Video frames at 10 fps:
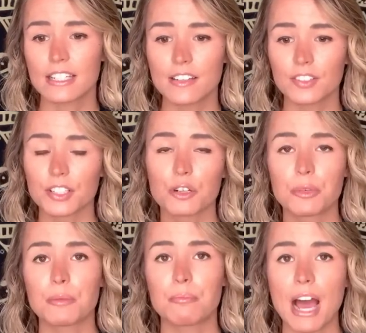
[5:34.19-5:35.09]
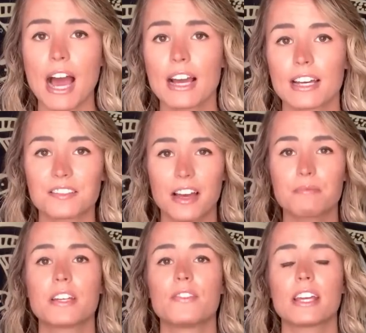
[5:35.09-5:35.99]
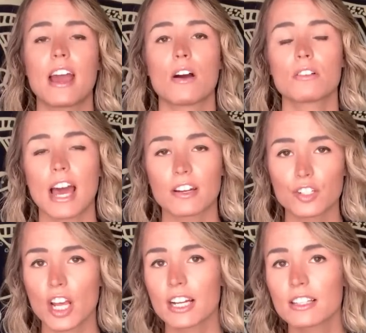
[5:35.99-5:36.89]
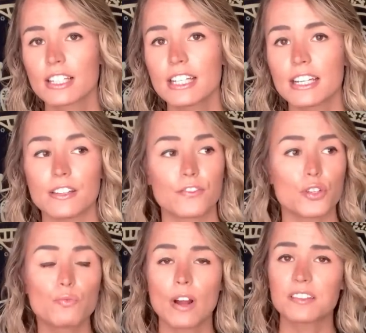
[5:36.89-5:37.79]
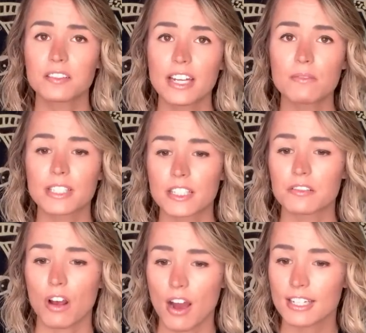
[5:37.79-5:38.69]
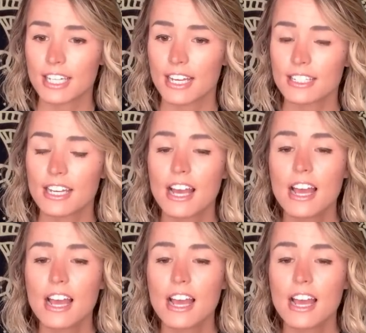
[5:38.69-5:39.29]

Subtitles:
give a little bit back as I'm giving out energetically, and if you resonate with this content,